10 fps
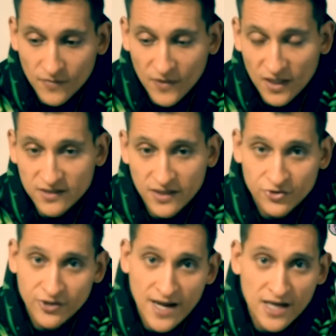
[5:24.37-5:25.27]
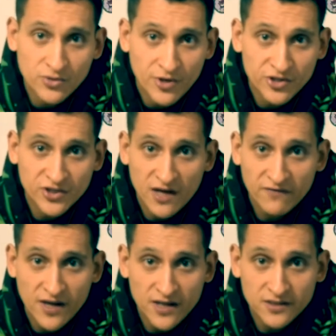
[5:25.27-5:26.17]
eccentric actuator shaft
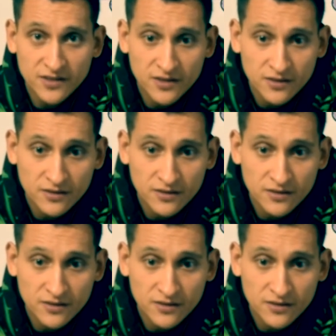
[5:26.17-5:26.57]
gasket